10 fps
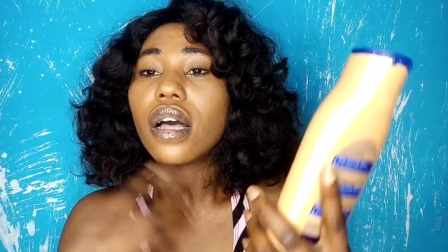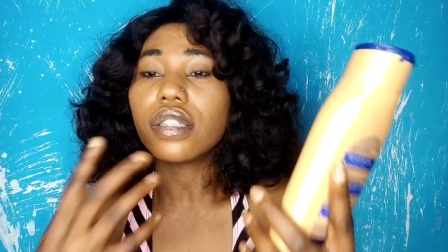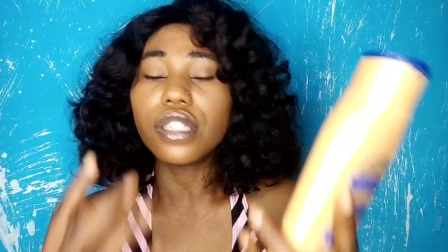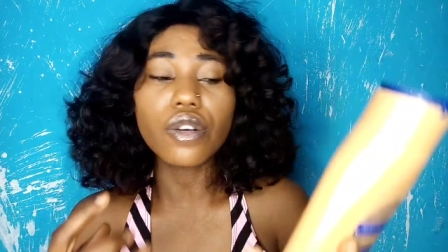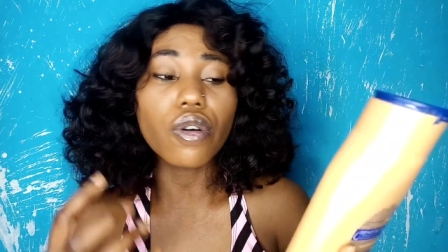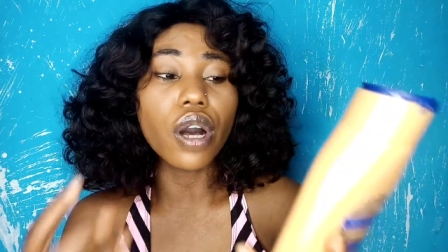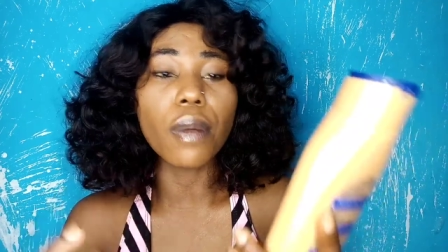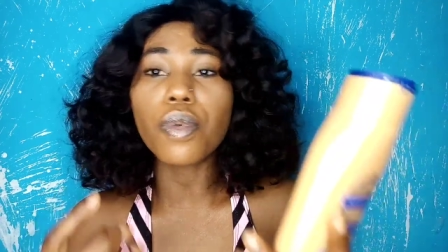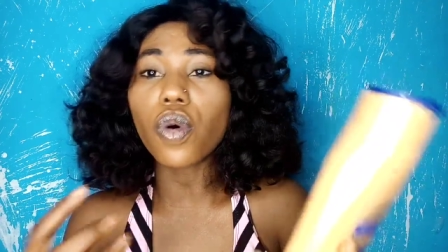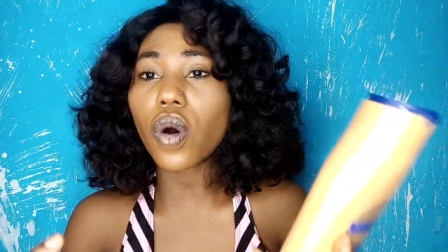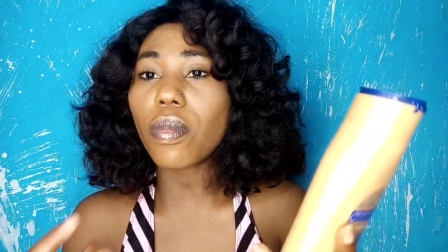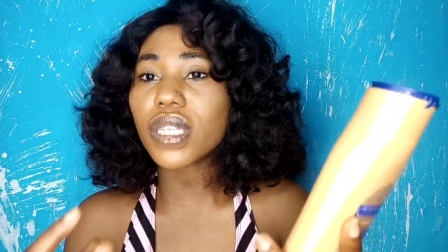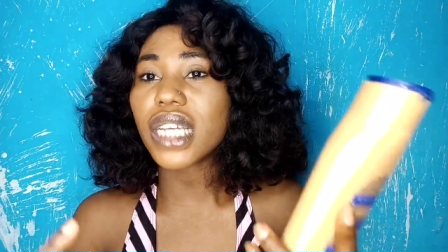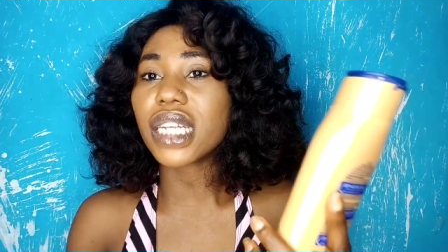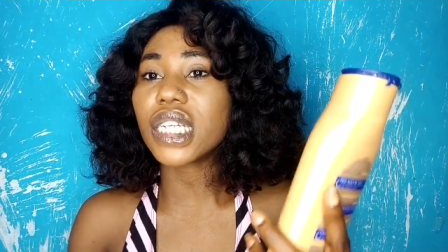the cocoa
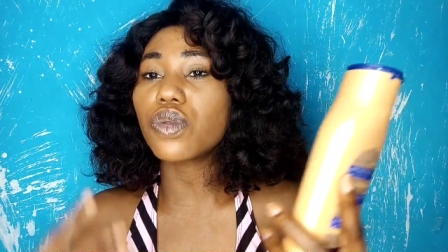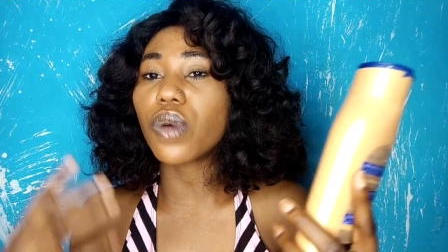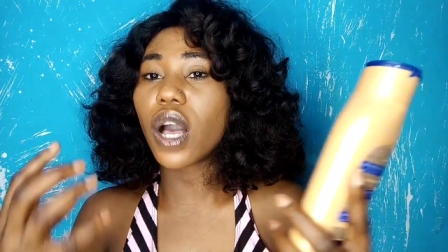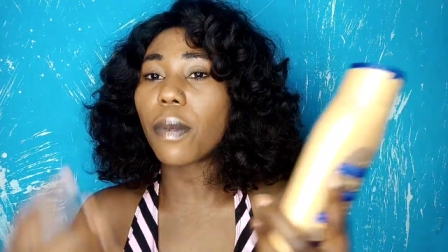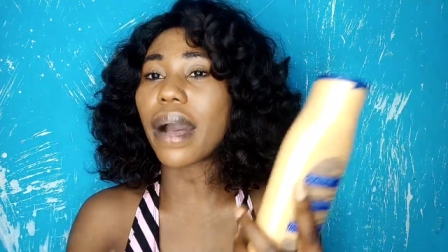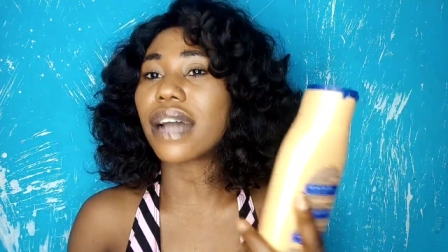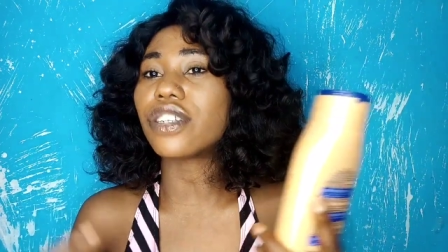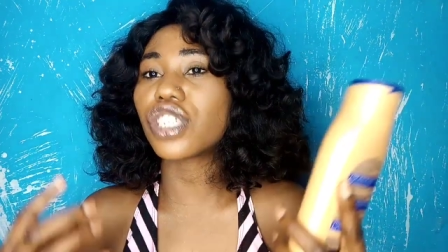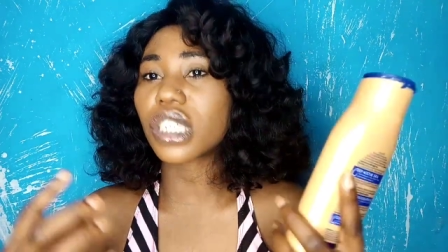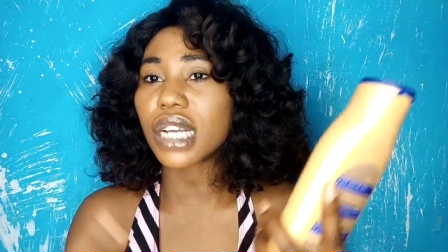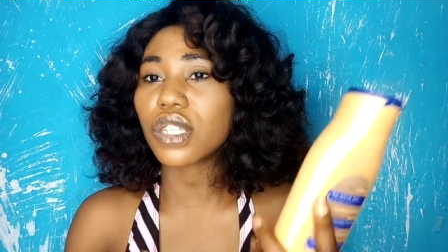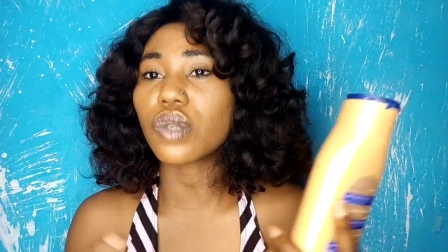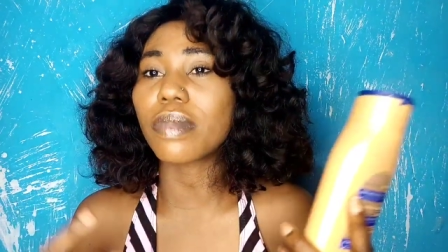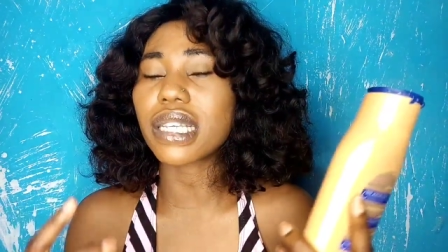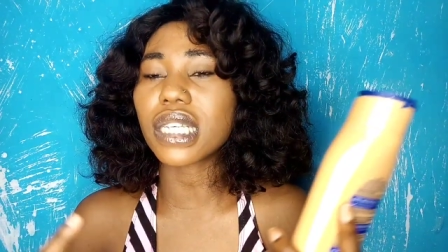butter in it will help add shine to
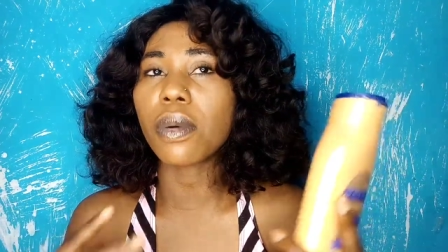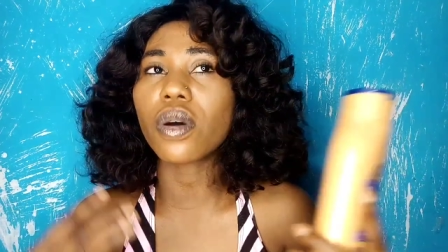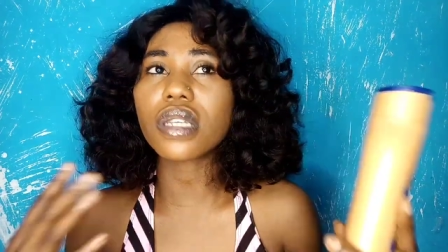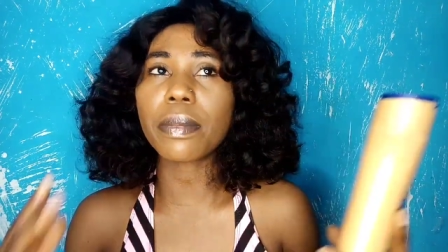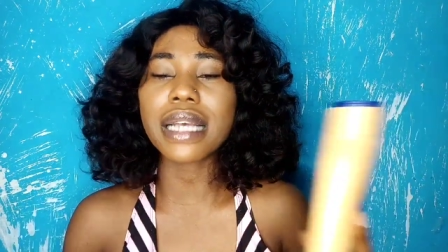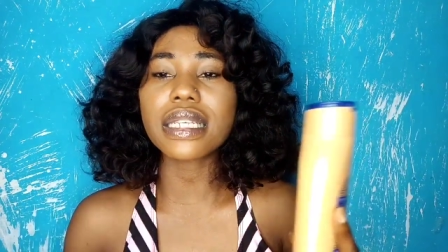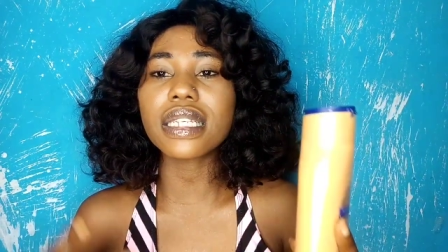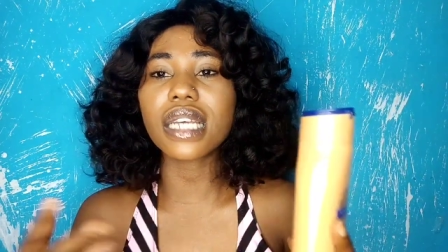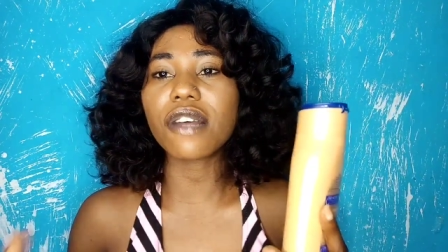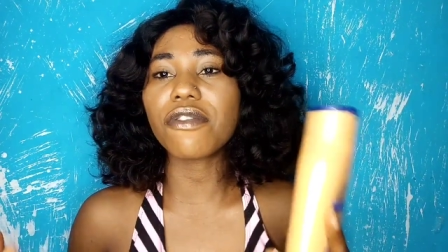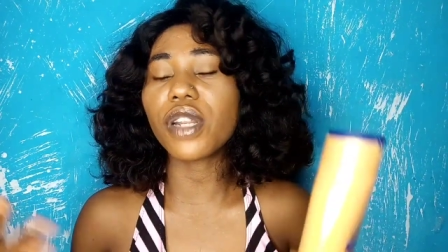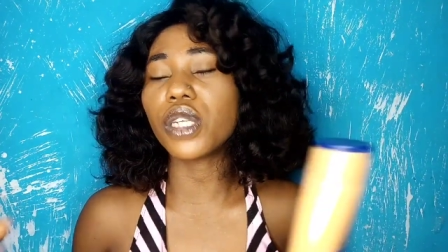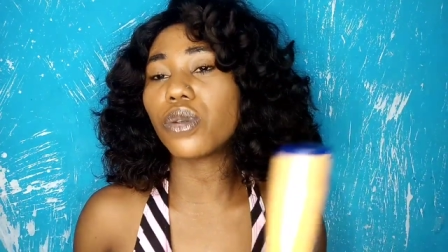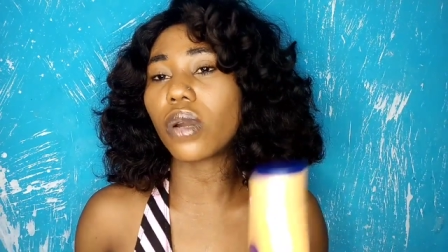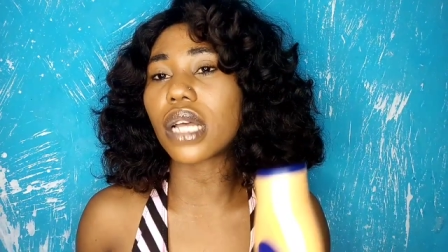my skin, because my skin started feeling
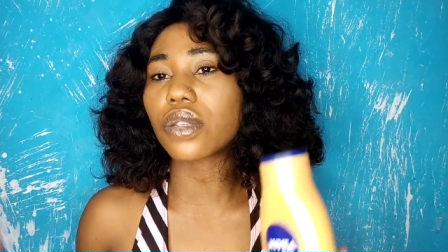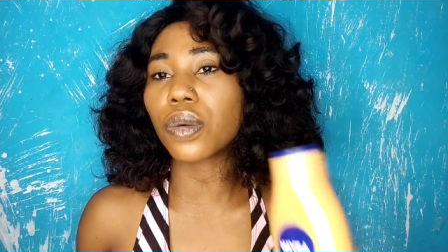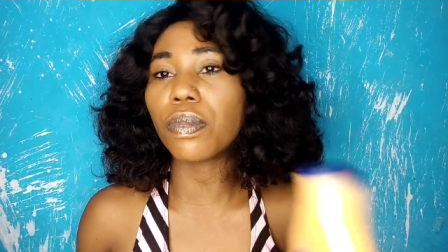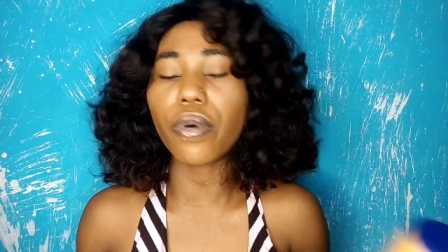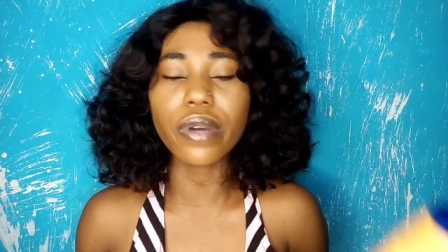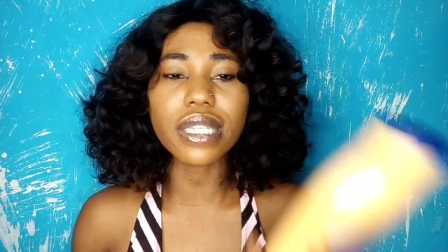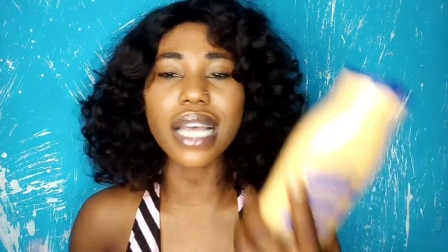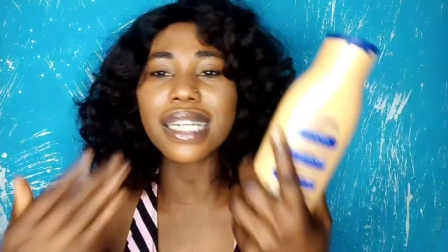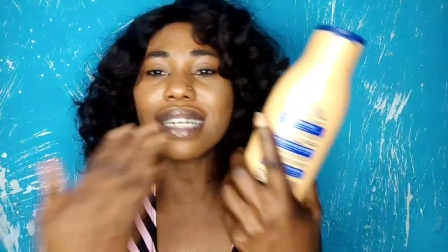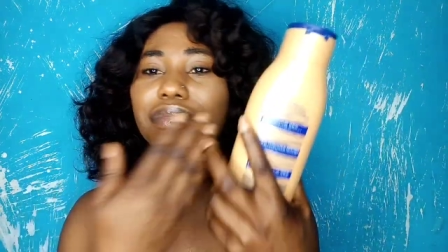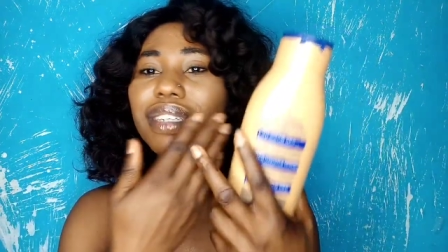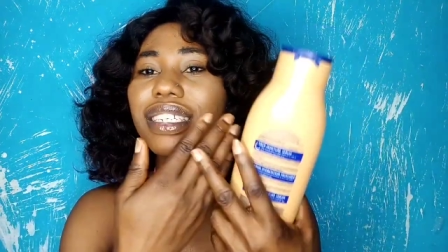dull at some point, and then the